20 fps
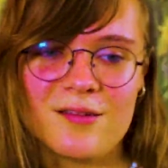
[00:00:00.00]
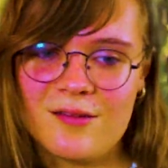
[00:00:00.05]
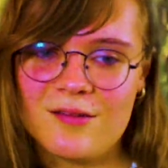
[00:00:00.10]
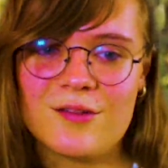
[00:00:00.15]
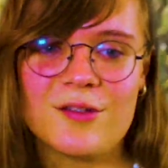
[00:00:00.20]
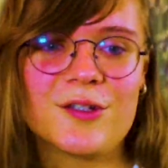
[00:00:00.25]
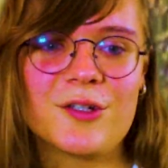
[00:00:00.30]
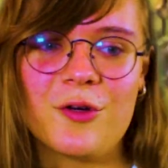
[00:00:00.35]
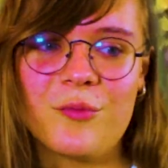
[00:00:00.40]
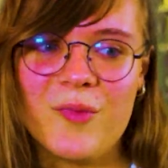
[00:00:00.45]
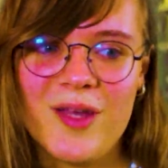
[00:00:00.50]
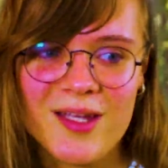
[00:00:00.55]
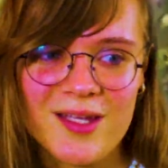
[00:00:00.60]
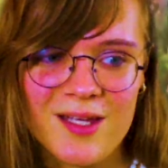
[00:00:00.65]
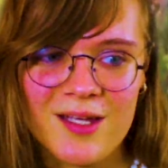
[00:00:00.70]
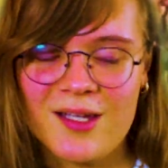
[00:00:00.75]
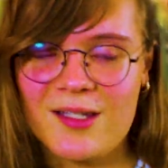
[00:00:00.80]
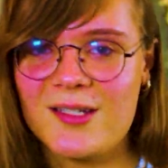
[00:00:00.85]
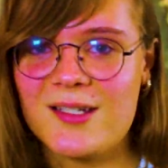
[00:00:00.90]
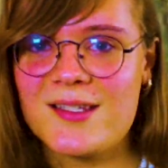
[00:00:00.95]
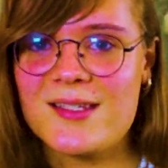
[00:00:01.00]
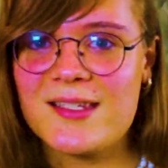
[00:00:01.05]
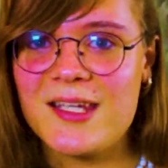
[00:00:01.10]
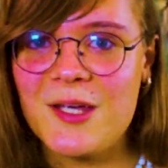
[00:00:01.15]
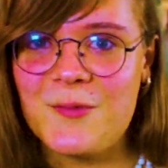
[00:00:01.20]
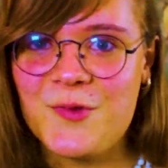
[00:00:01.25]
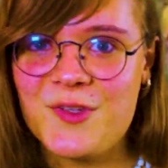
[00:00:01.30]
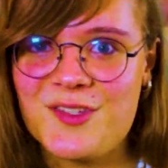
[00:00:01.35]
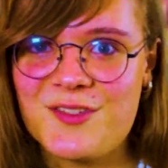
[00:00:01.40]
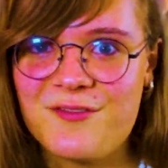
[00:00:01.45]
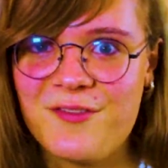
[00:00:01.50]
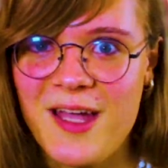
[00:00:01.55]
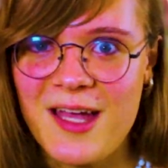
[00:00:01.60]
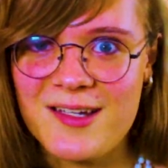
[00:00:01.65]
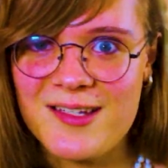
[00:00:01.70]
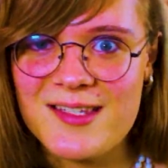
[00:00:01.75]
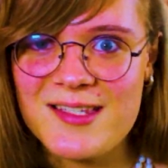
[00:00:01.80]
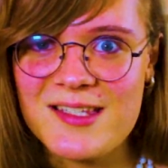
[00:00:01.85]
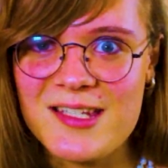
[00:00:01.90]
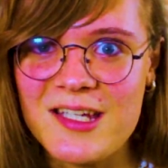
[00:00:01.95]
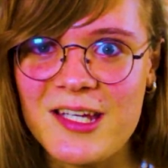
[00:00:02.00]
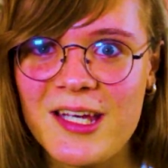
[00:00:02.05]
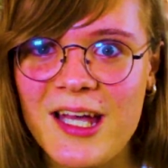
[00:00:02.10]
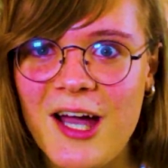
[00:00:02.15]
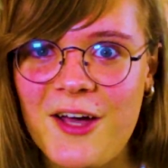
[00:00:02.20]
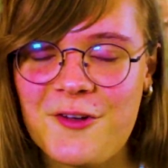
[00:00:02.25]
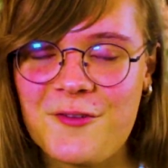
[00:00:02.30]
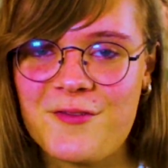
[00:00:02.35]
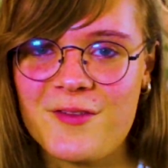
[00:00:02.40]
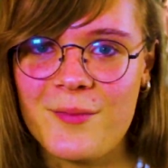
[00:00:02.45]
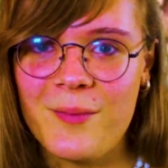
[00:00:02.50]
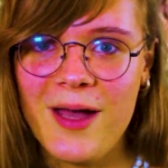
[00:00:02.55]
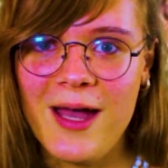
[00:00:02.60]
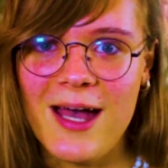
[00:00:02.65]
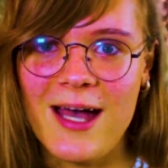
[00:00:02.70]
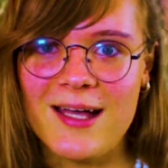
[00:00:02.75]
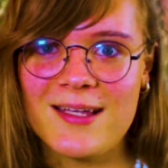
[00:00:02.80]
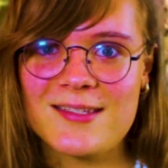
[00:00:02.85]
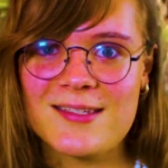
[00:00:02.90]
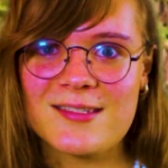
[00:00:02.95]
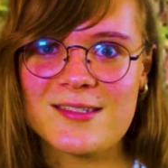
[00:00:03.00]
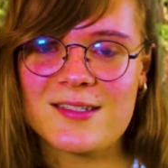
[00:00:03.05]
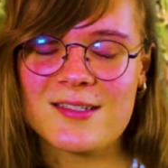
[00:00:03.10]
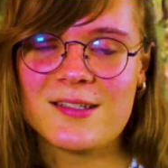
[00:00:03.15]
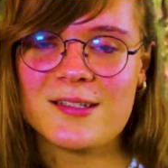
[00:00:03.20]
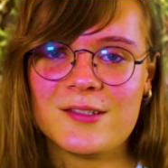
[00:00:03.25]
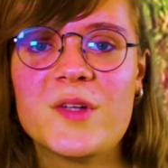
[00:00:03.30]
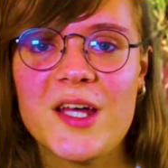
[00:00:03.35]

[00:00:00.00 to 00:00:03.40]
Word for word: you know, making an escapist fantasy out of the past.